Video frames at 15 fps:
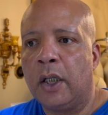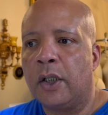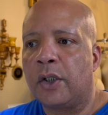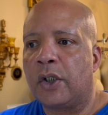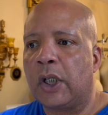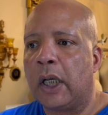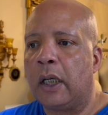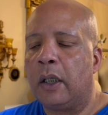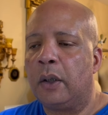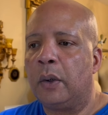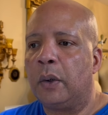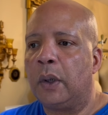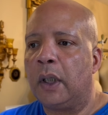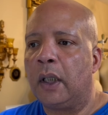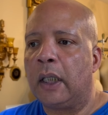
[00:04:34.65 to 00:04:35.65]

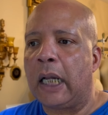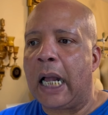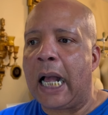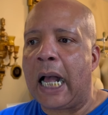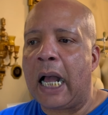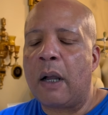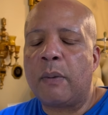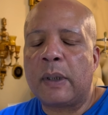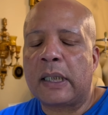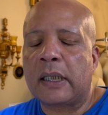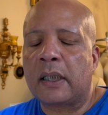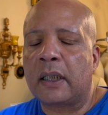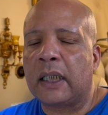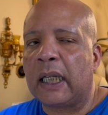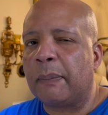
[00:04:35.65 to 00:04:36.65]
So I was
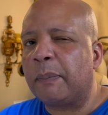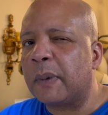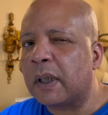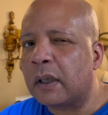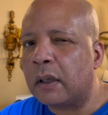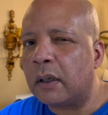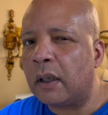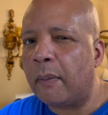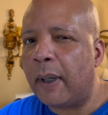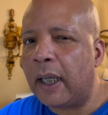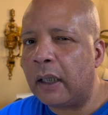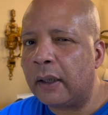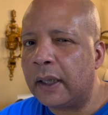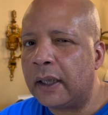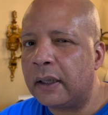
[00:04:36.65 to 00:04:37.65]
skeptical
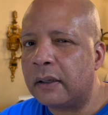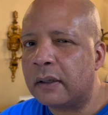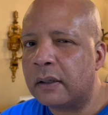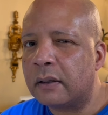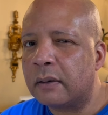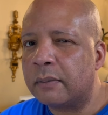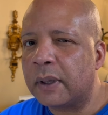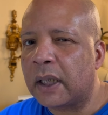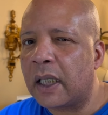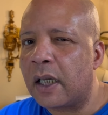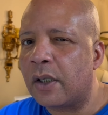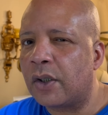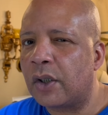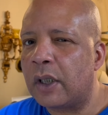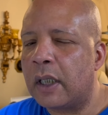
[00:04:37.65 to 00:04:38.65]
about it
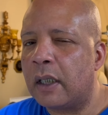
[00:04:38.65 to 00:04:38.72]
because,